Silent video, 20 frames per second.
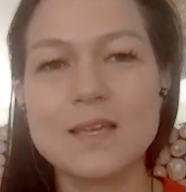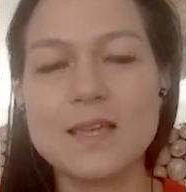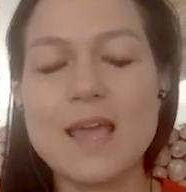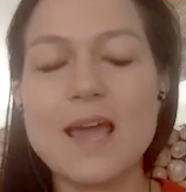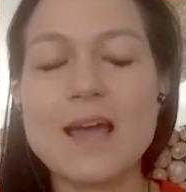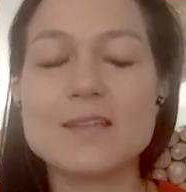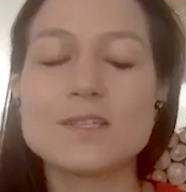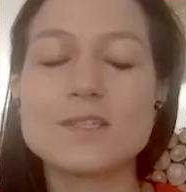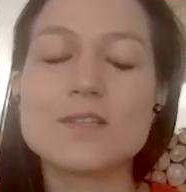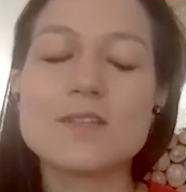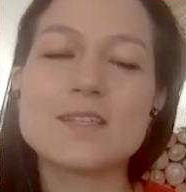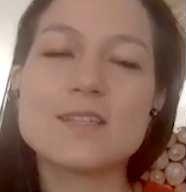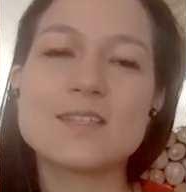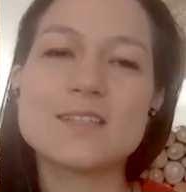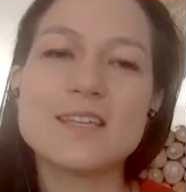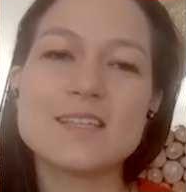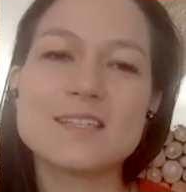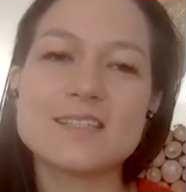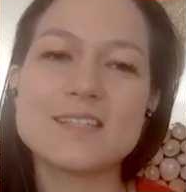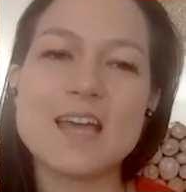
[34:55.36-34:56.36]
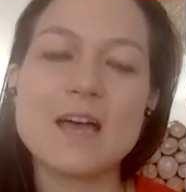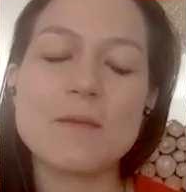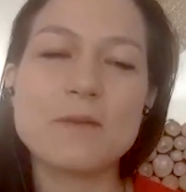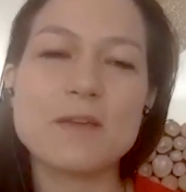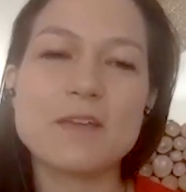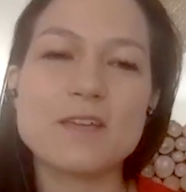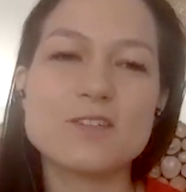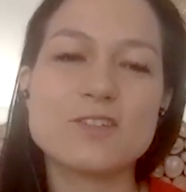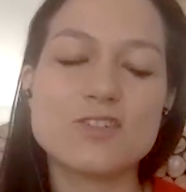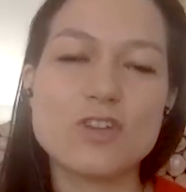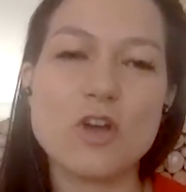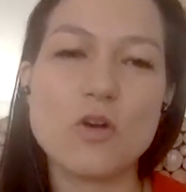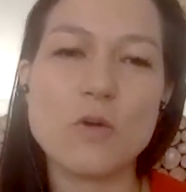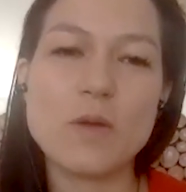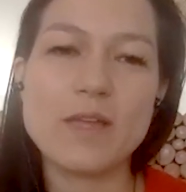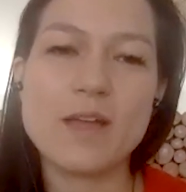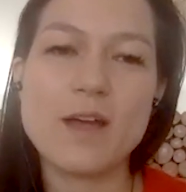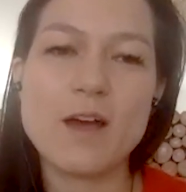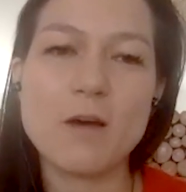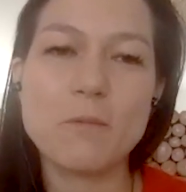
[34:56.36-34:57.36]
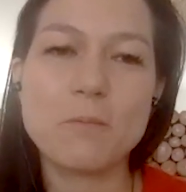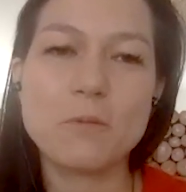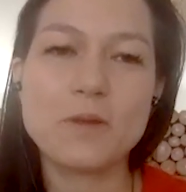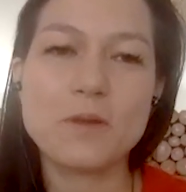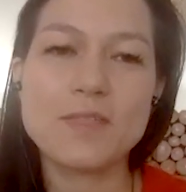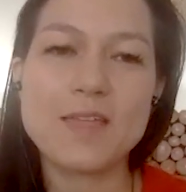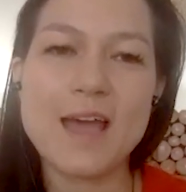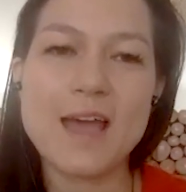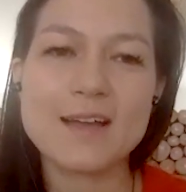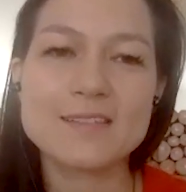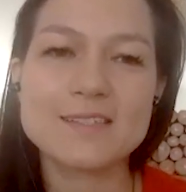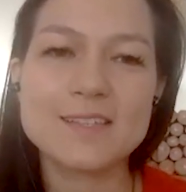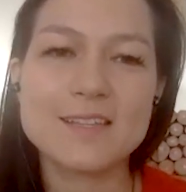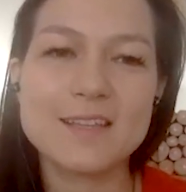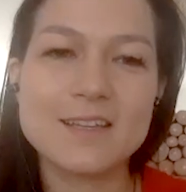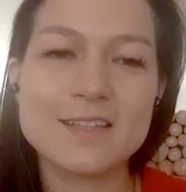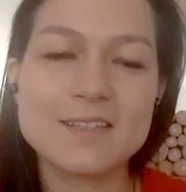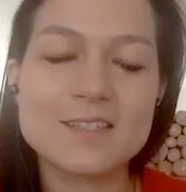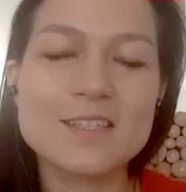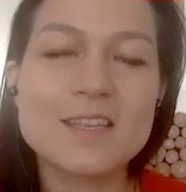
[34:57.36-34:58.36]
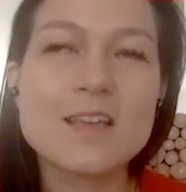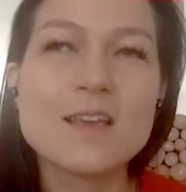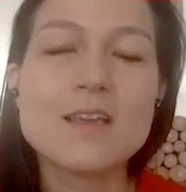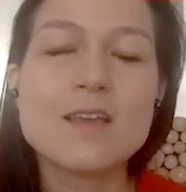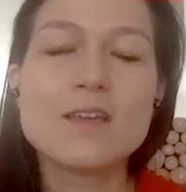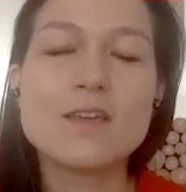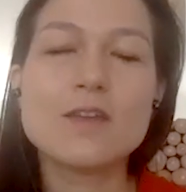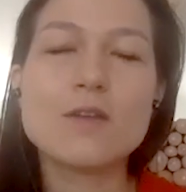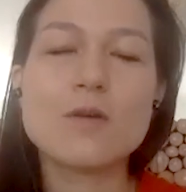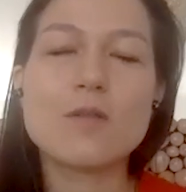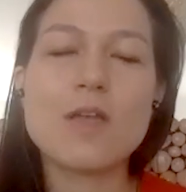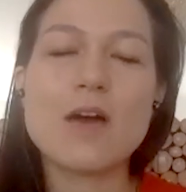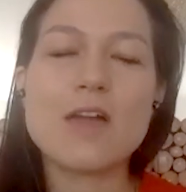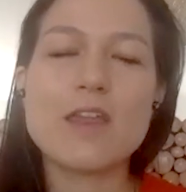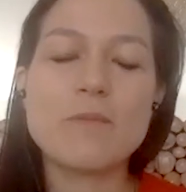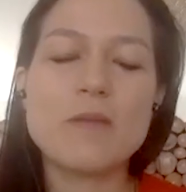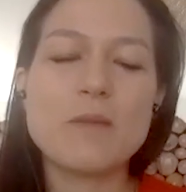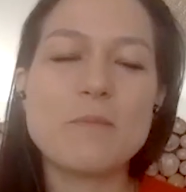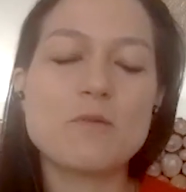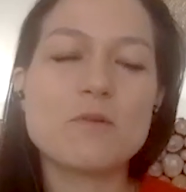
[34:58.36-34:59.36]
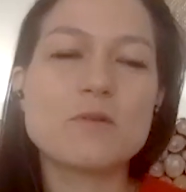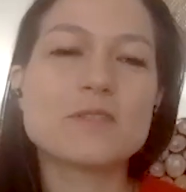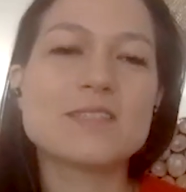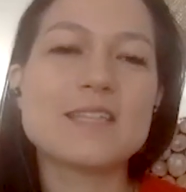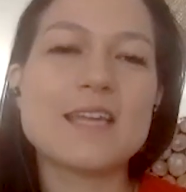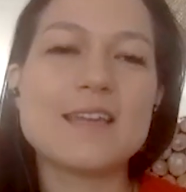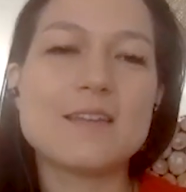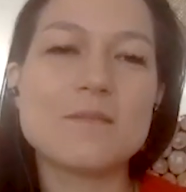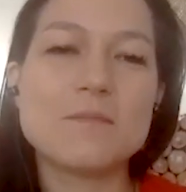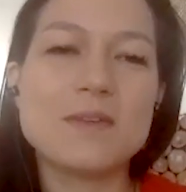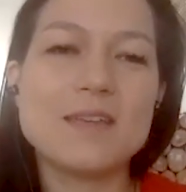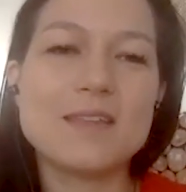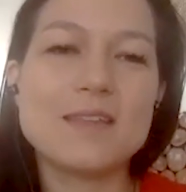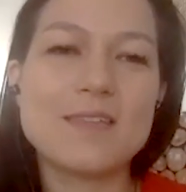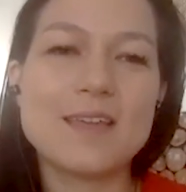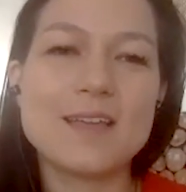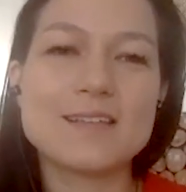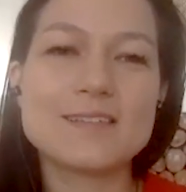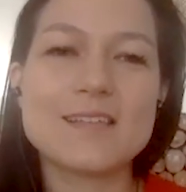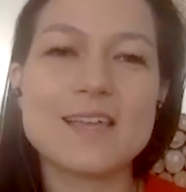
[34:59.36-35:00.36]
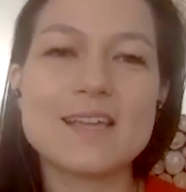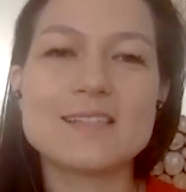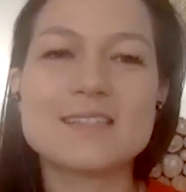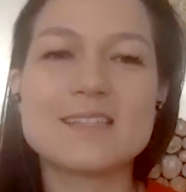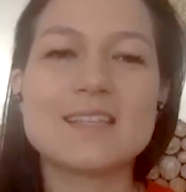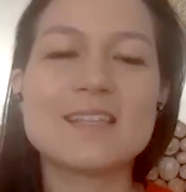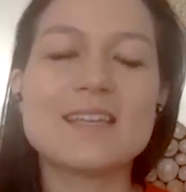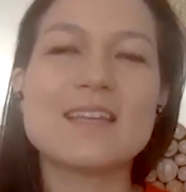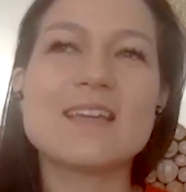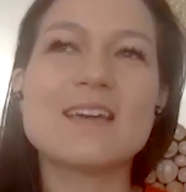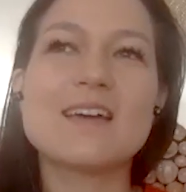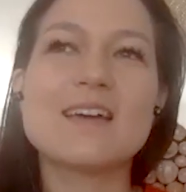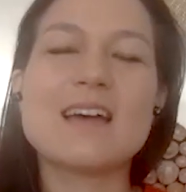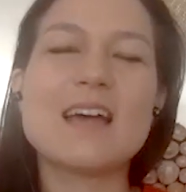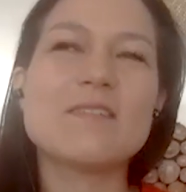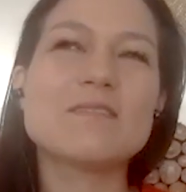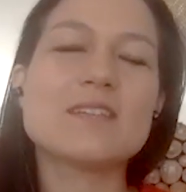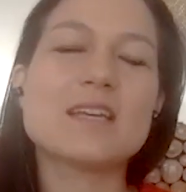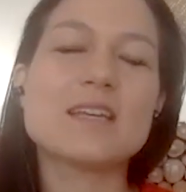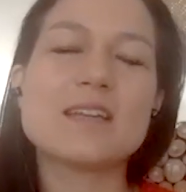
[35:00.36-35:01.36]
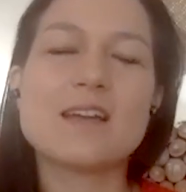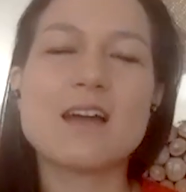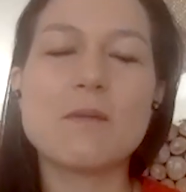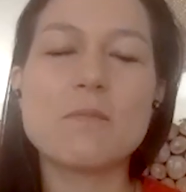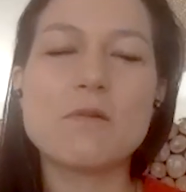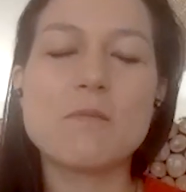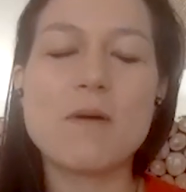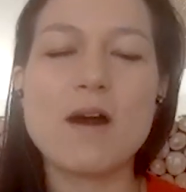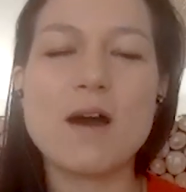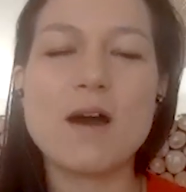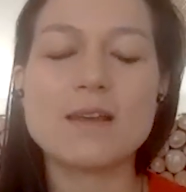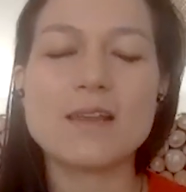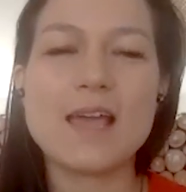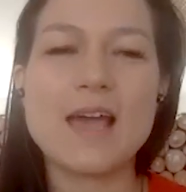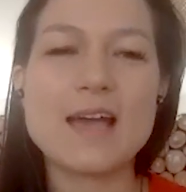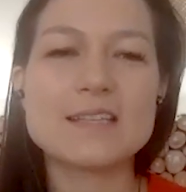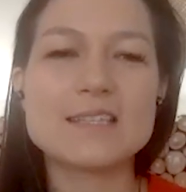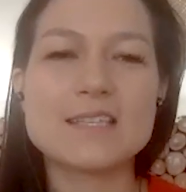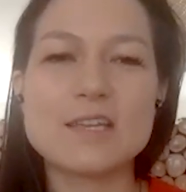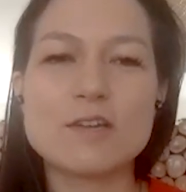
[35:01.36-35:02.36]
Yeah. So the sixth step is showing up with excellence. You know, a lot of people will say to me things like, Selena, I've done a couple podcast